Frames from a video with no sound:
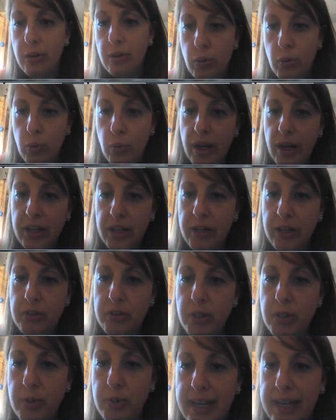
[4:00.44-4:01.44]
What are you
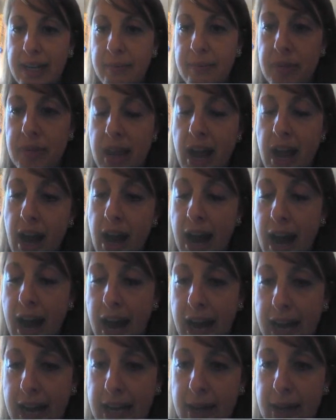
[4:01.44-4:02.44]
doing?
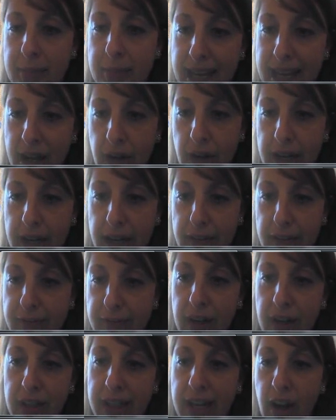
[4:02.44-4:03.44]
I am carrying a
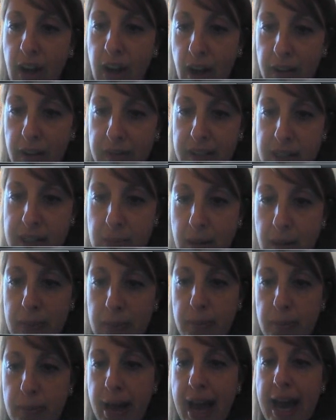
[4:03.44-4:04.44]
fairly obvious paper
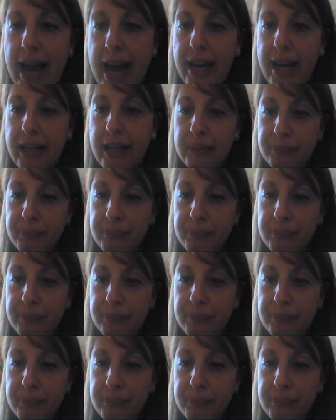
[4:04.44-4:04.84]
bag.